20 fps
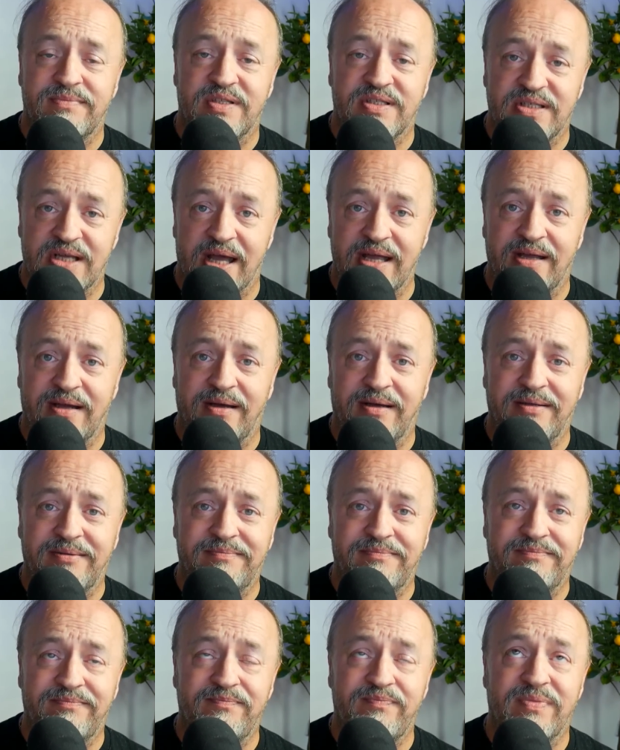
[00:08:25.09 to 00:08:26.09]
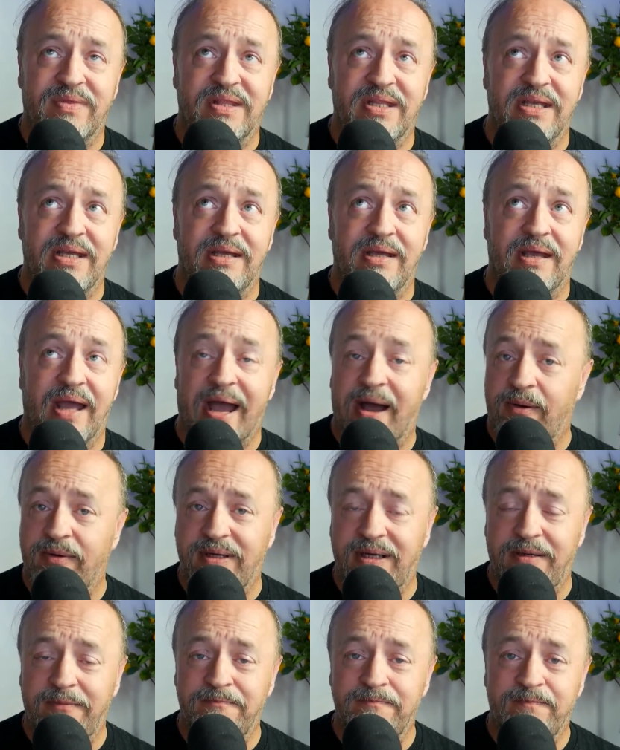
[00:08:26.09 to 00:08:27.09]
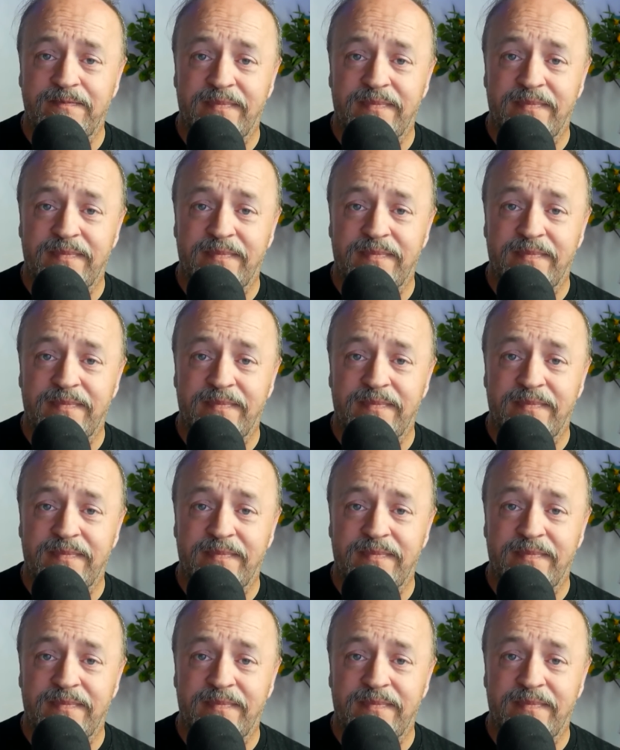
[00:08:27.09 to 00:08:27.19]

the Taycan, the Audi,